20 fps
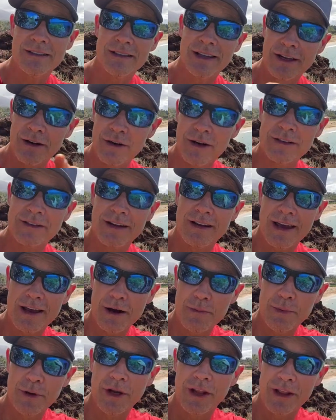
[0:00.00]
Later on today, I'll
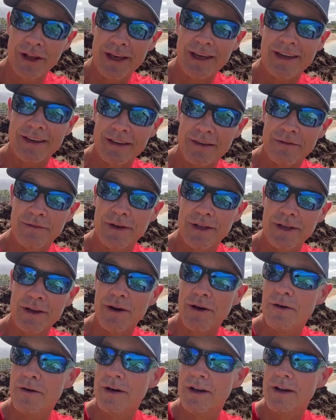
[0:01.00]
put a link in the
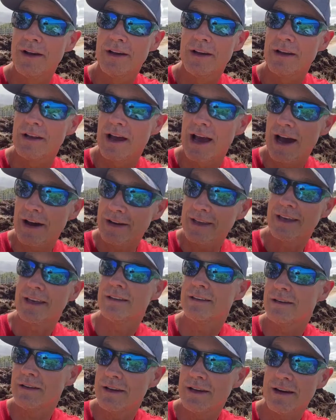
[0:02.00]
video how to get
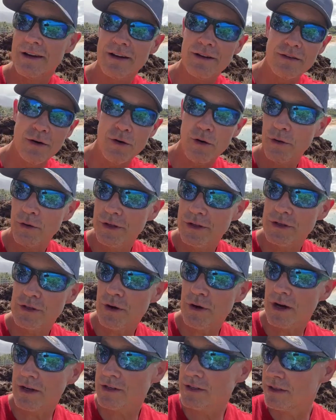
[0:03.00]
to here, the whole
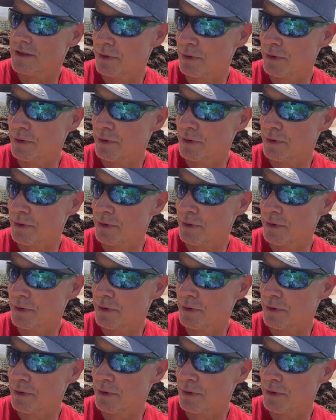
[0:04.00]
instructions.